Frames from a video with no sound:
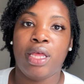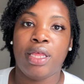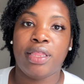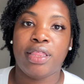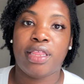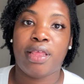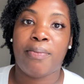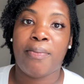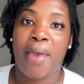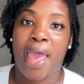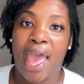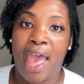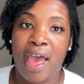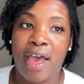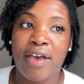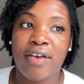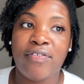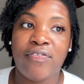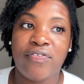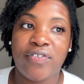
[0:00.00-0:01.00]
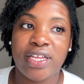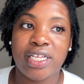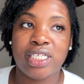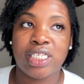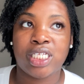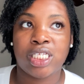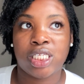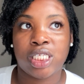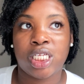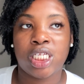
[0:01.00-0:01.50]
The math
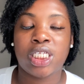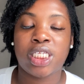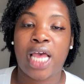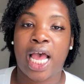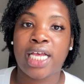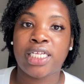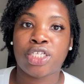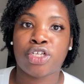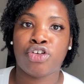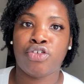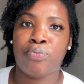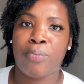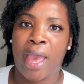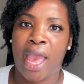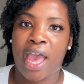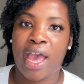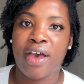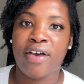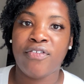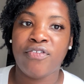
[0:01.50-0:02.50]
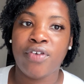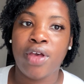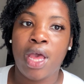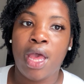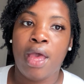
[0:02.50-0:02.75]
is high school math,